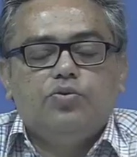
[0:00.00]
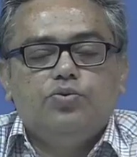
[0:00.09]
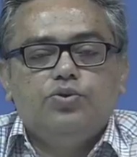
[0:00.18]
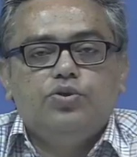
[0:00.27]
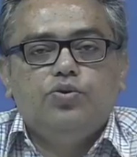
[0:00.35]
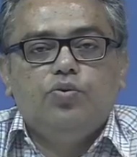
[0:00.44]

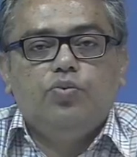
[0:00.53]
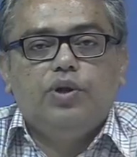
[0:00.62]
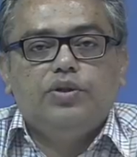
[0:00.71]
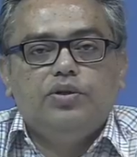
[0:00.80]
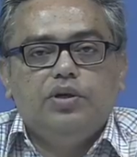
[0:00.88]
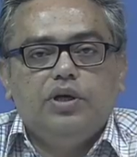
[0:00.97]

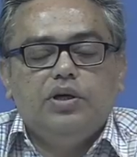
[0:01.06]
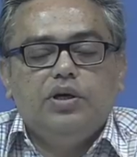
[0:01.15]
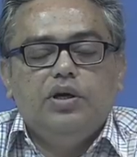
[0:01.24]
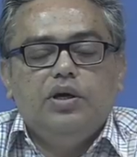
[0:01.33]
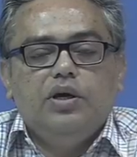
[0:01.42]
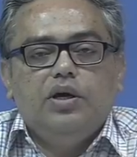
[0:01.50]
2013
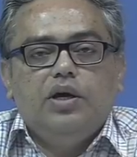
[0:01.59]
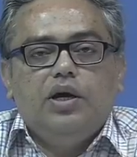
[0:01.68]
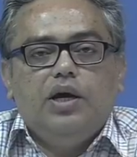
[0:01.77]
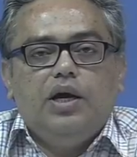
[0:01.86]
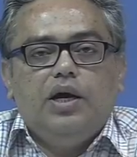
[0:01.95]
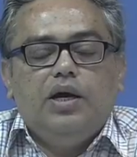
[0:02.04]

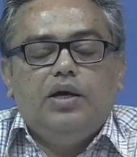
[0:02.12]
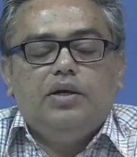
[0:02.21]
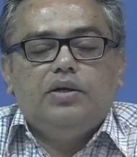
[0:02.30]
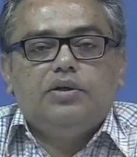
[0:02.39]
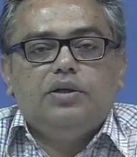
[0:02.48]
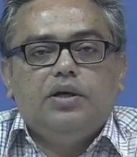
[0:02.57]
and
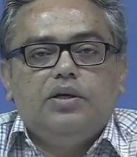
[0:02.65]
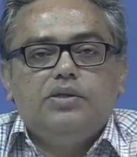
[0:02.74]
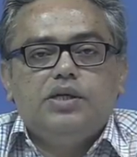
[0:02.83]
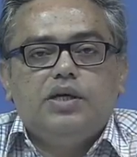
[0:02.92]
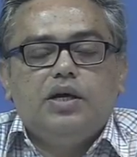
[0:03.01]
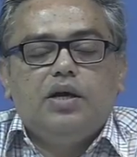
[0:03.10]
the
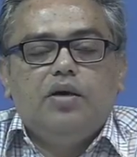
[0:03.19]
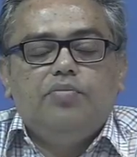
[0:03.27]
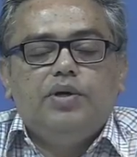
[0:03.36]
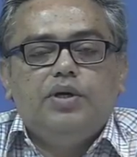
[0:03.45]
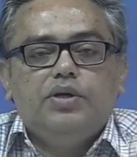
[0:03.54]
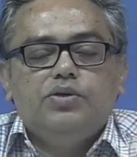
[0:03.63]
central
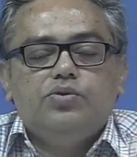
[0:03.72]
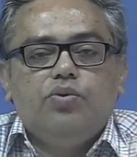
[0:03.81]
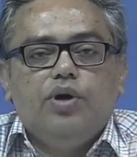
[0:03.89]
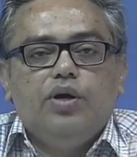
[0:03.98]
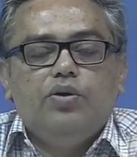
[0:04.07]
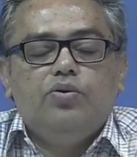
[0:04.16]
government is
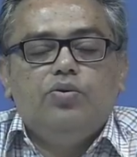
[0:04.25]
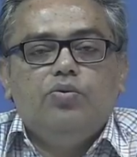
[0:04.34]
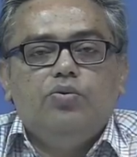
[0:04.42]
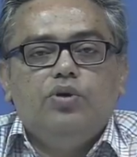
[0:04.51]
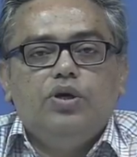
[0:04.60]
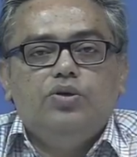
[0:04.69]
going
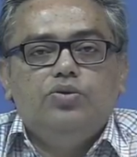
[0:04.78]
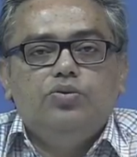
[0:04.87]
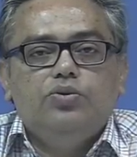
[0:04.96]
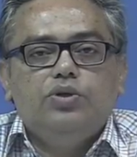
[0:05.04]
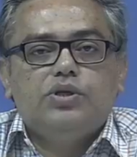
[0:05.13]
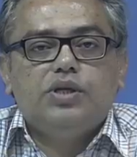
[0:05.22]
to issue
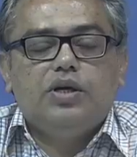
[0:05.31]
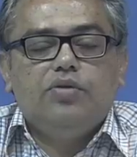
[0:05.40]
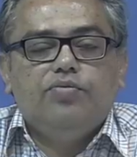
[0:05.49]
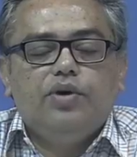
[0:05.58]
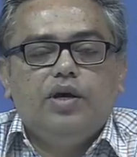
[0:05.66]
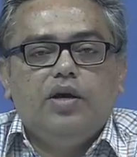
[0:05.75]
the
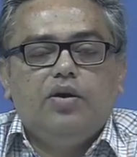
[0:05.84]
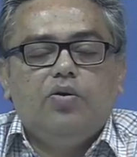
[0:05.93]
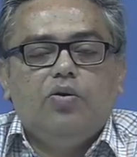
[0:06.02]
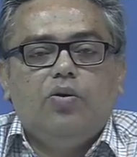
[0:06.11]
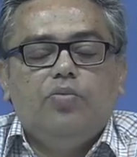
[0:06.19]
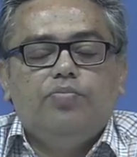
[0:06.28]
certificate
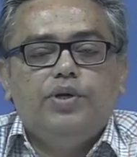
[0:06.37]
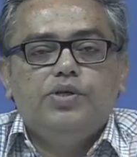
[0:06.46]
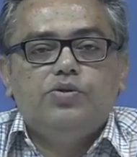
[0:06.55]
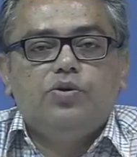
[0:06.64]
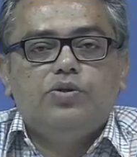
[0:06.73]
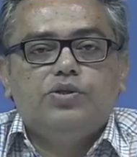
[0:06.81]
on
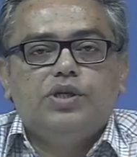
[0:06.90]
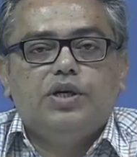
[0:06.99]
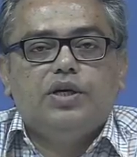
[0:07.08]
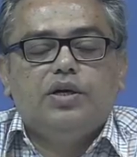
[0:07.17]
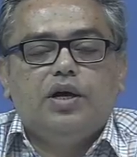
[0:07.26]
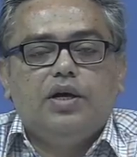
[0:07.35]
based on
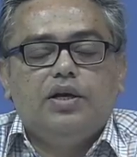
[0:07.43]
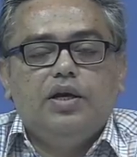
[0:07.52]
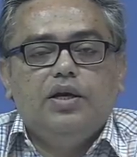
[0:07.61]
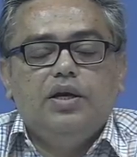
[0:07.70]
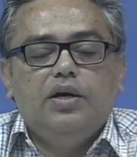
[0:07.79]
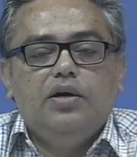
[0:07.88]
certain
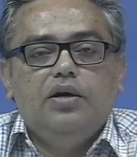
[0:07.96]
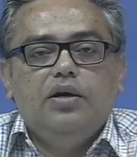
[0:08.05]
criteria